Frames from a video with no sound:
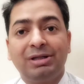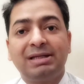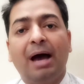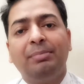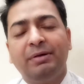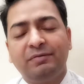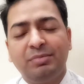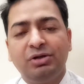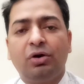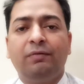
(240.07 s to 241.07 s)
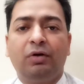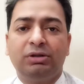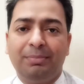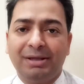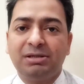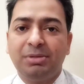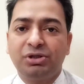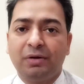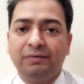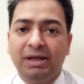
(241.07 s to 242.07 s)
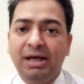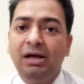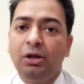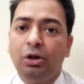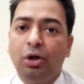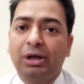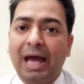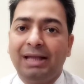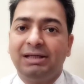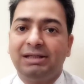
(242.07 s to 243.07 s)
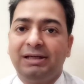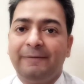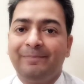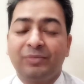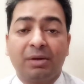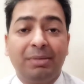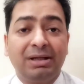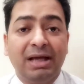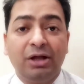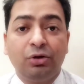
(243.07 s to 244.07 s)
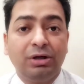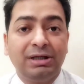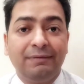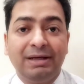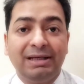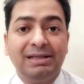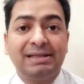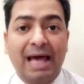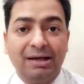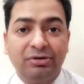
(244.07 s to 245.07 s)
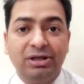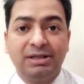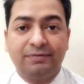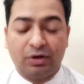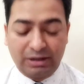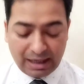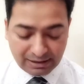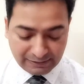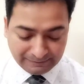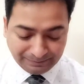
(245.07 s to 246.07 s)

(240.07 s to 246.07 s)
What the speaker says: can say upliftment or for the betterment of their locality, but they are not given any salaries for that.